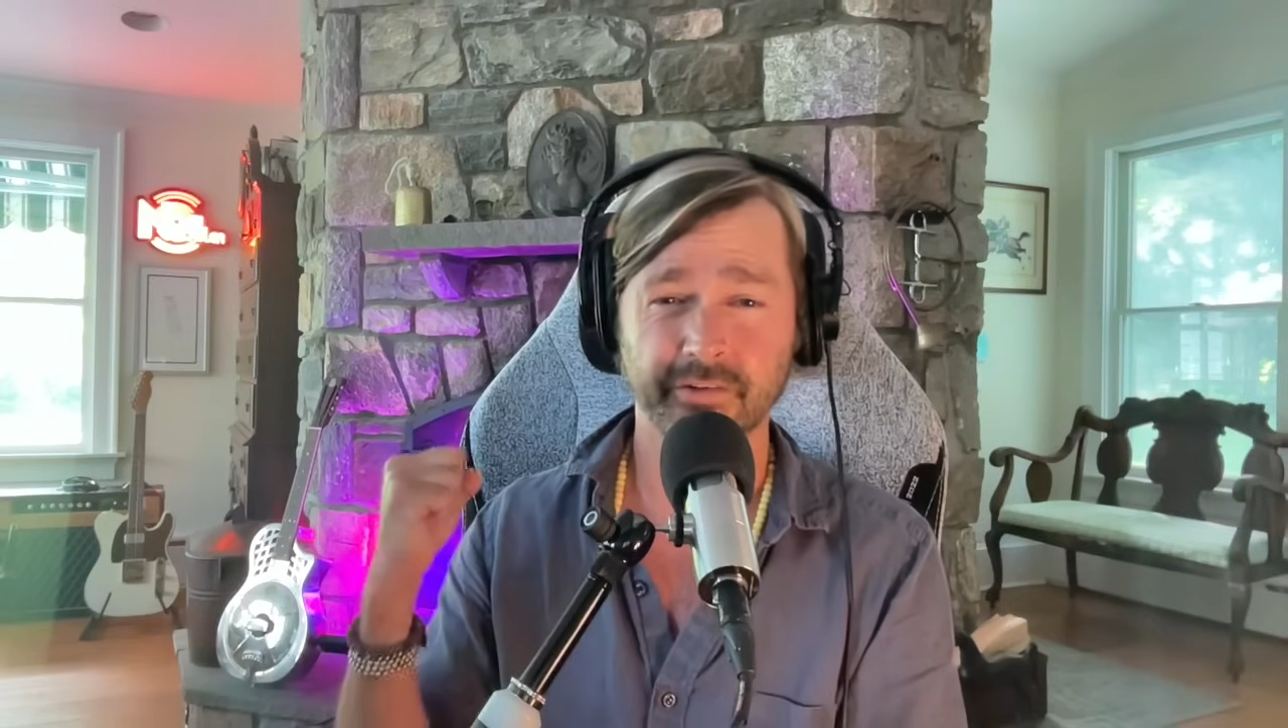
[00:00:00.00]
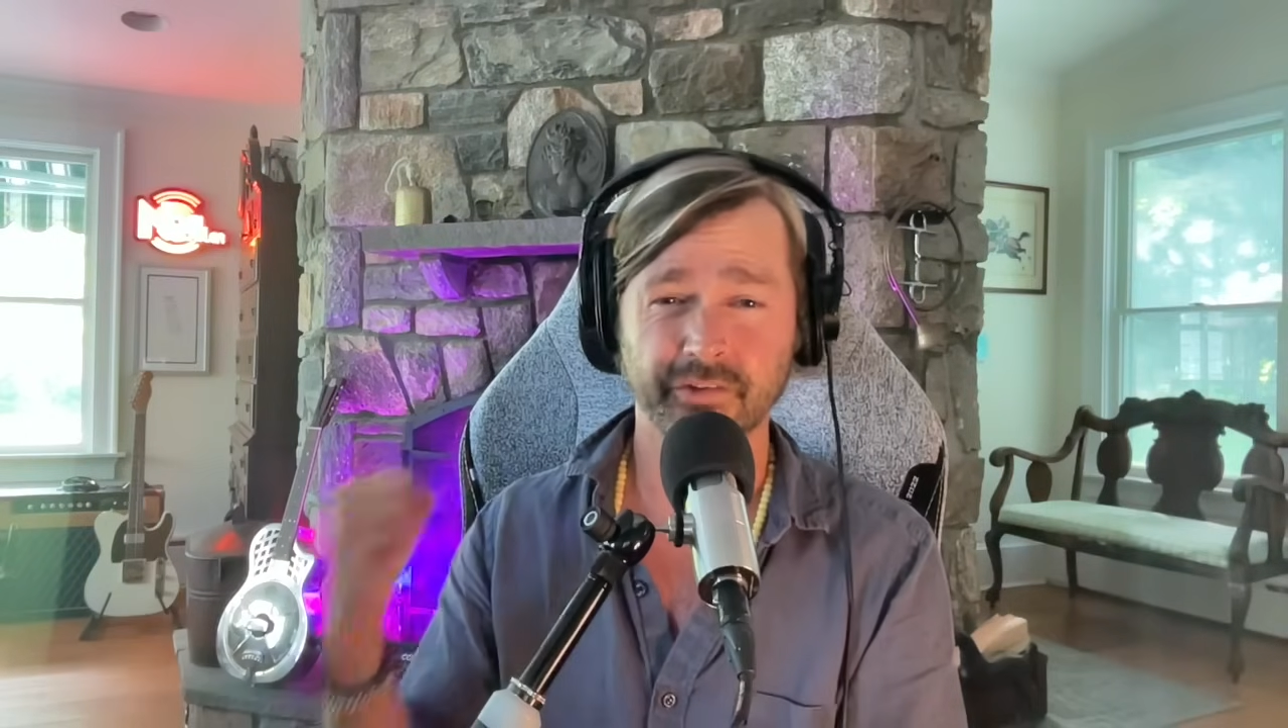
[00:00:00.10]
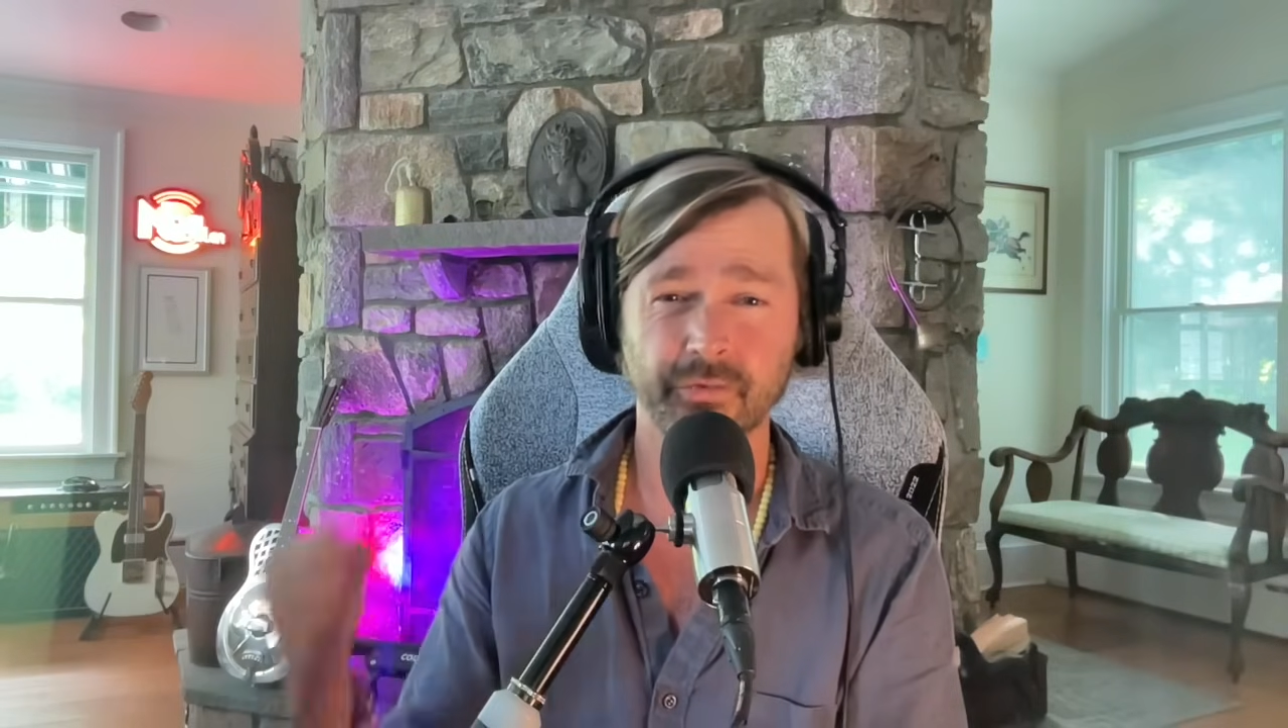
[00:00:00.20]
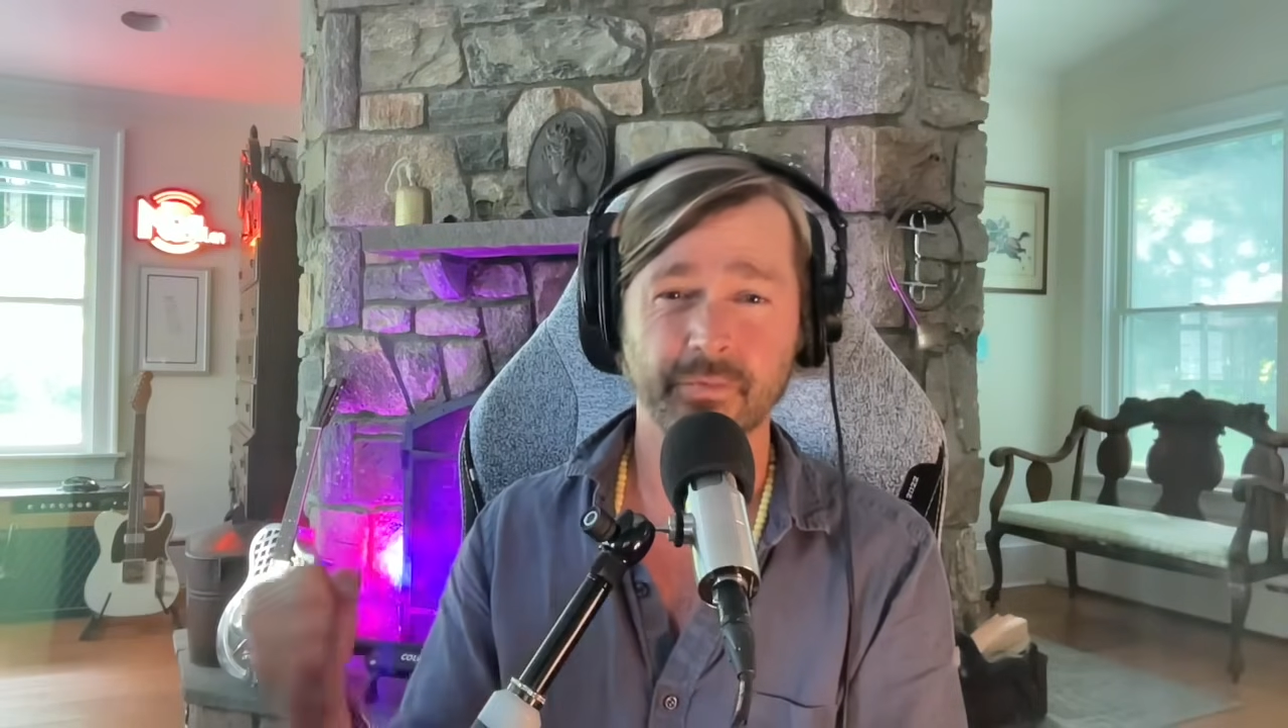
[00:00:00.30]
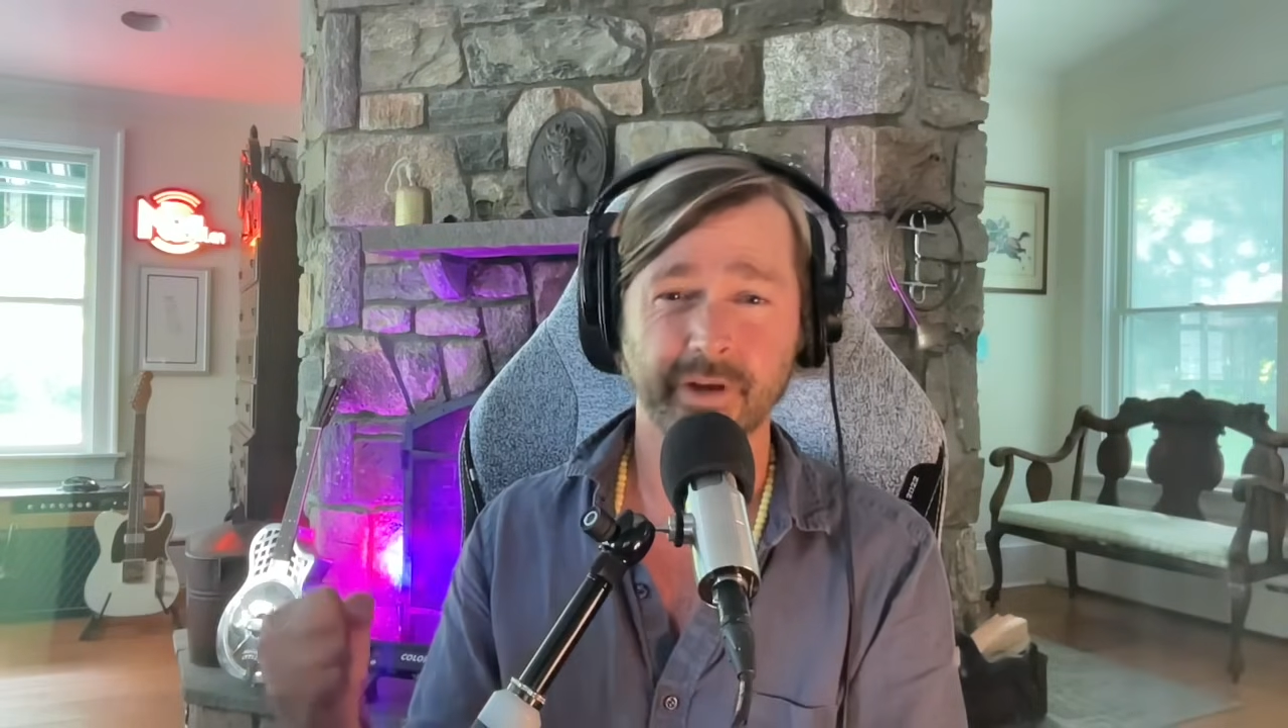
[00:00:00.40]

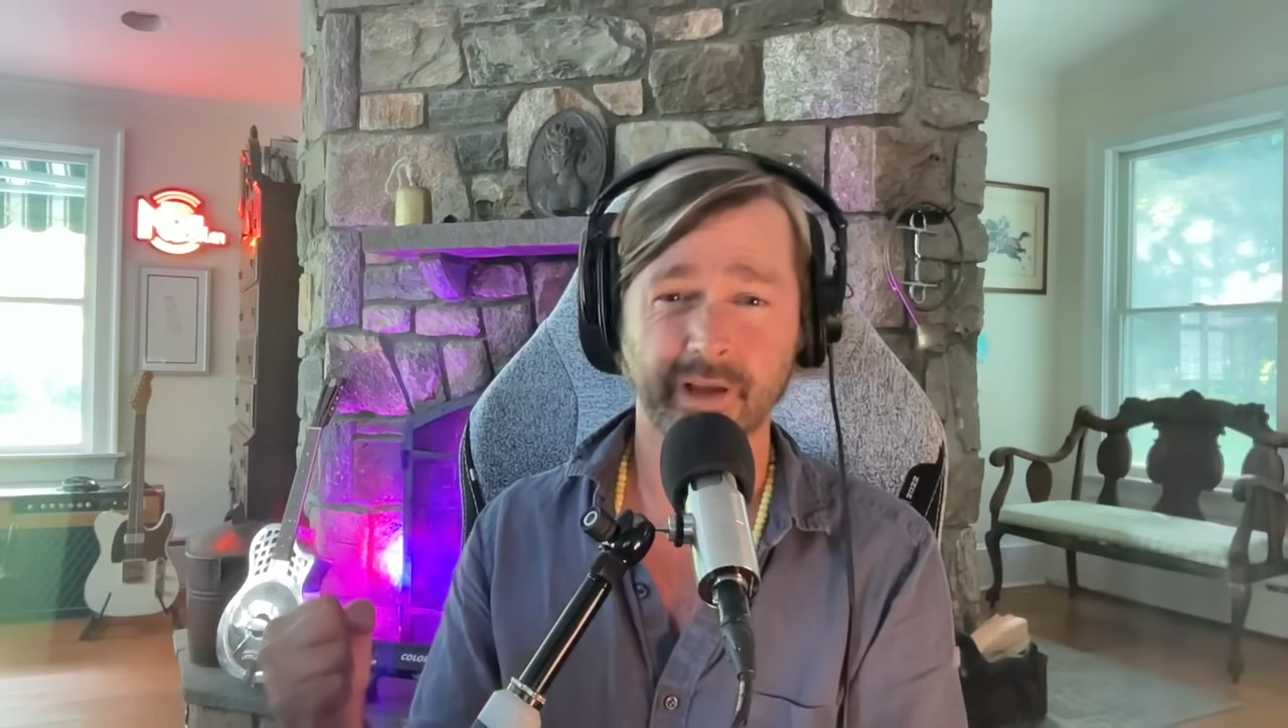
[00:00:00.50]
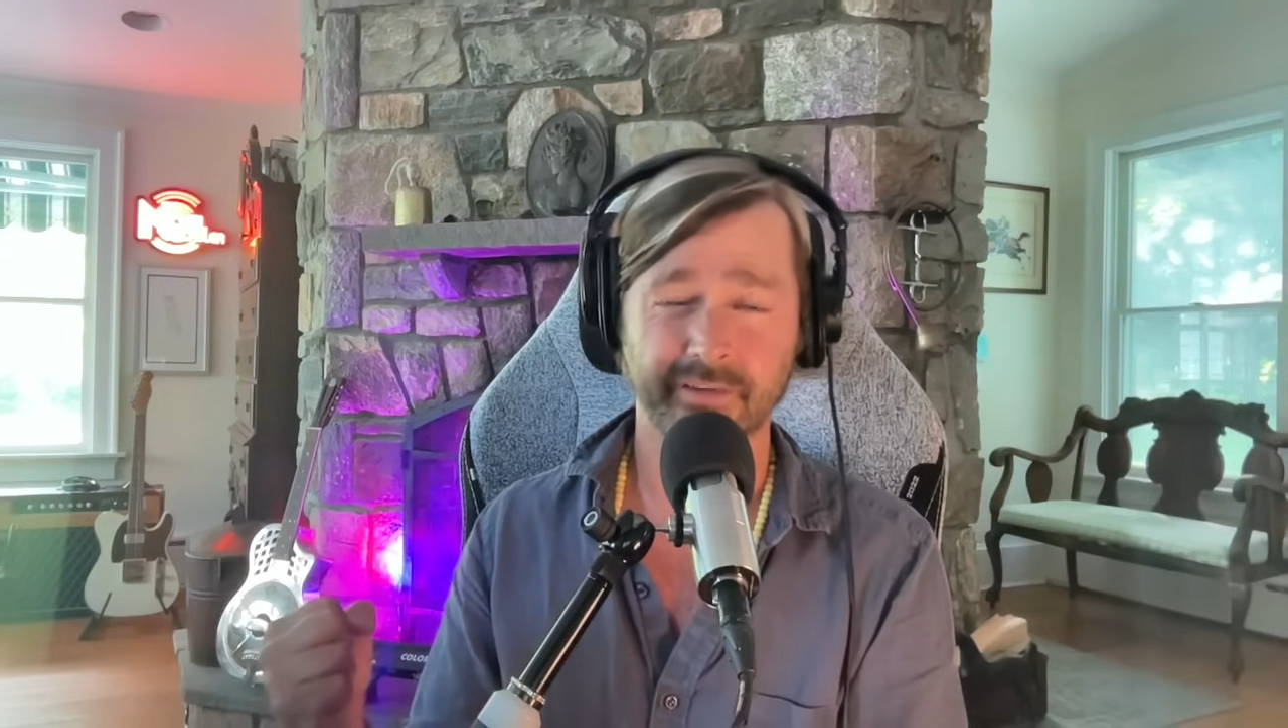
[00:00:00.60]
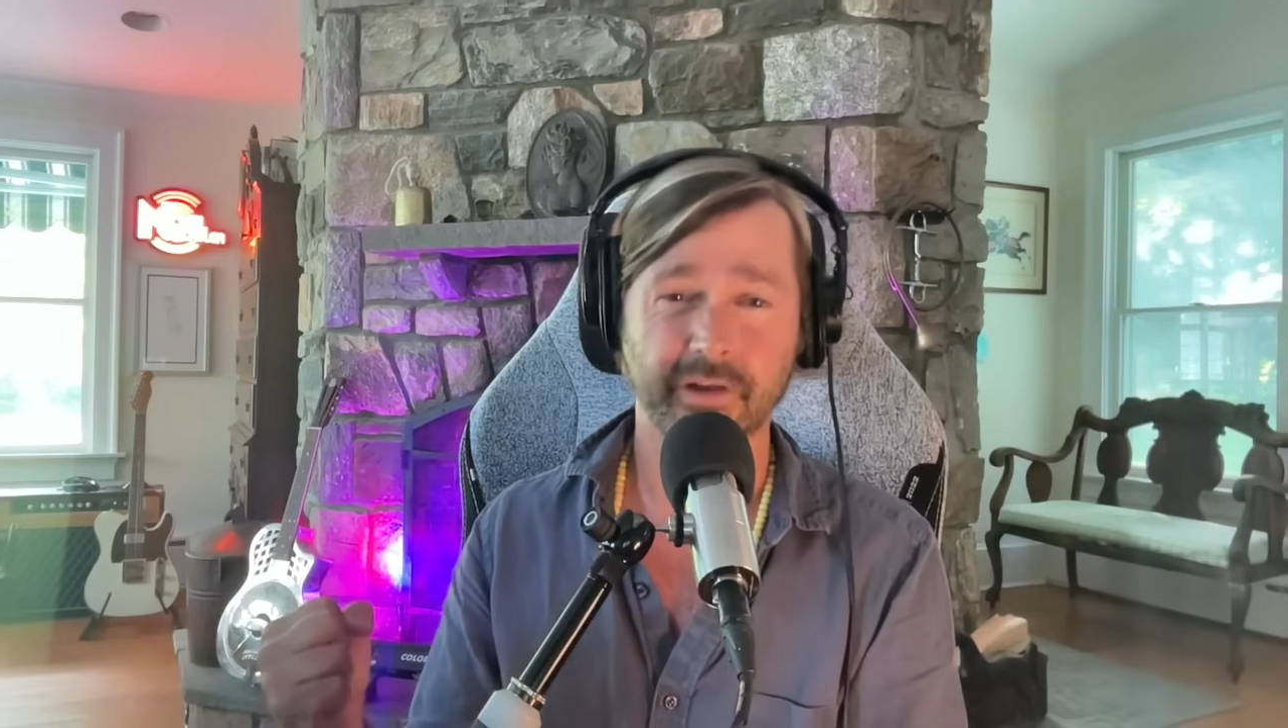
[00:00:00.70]
shooting ICE